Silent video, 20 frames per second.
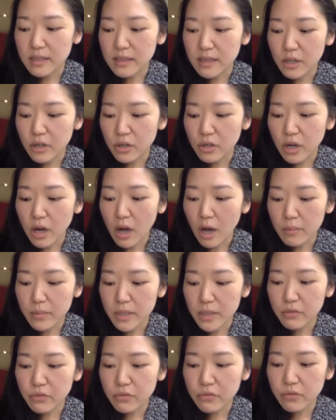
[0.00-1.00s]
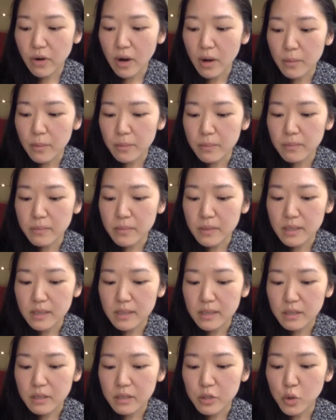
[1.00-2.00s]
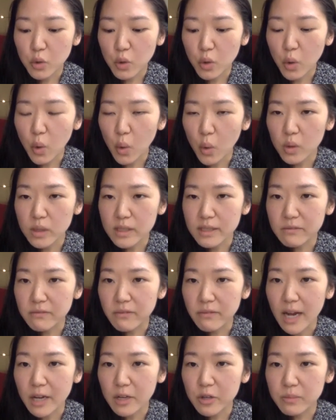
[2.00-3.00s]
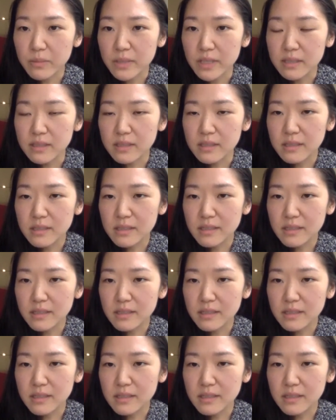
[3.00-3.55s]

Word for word: they're coming from your whole environment.